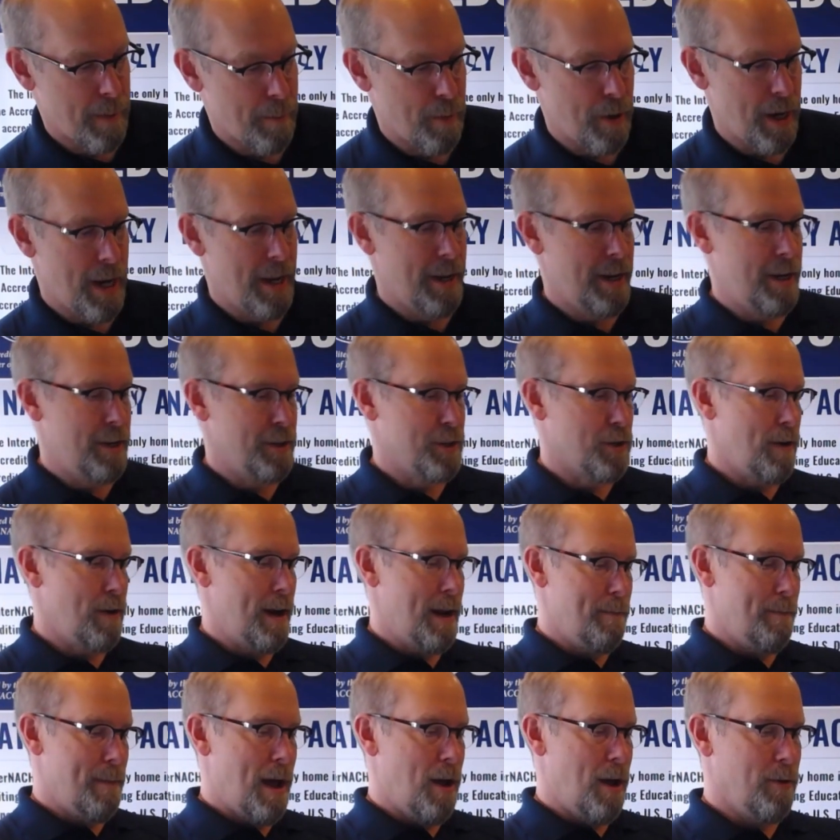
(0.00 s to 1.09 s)
a brand. Here's
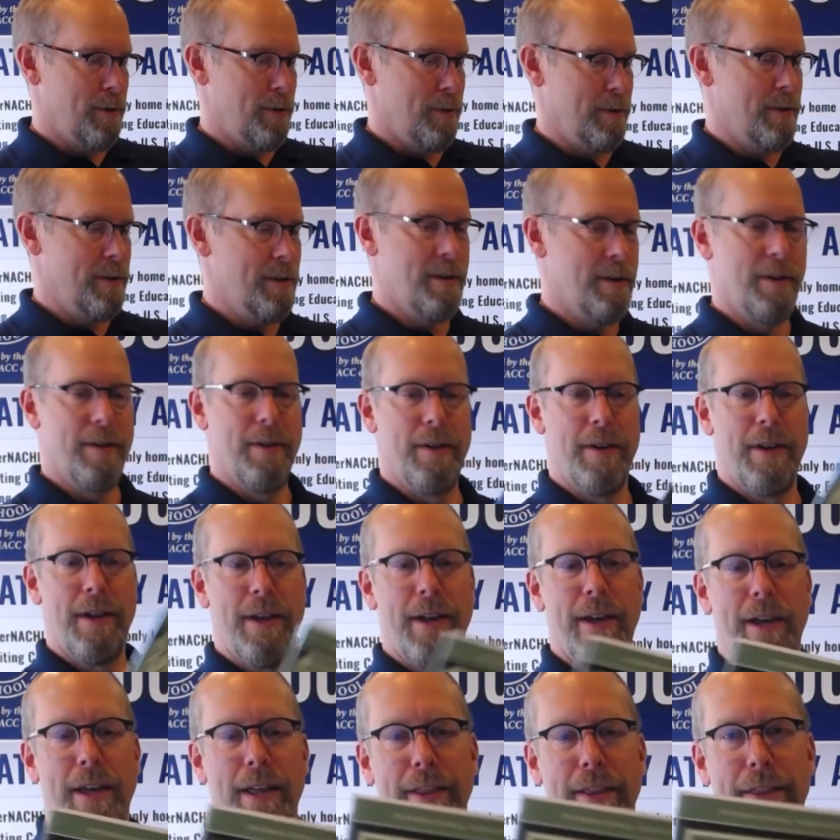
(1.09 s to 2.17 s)
Grand Mountain.
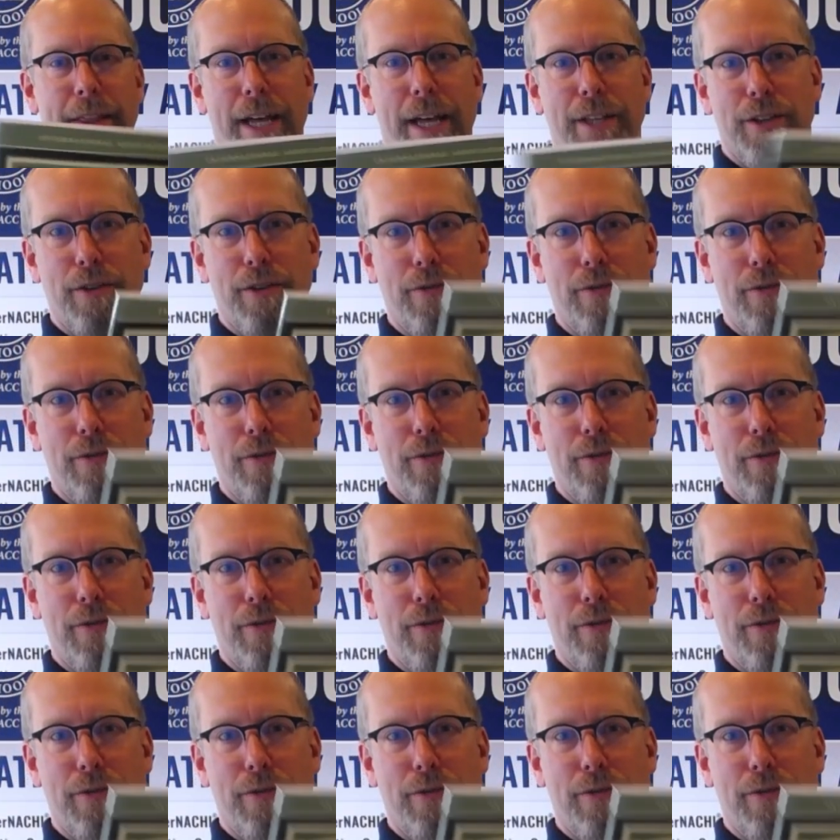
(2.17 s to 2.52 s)
That's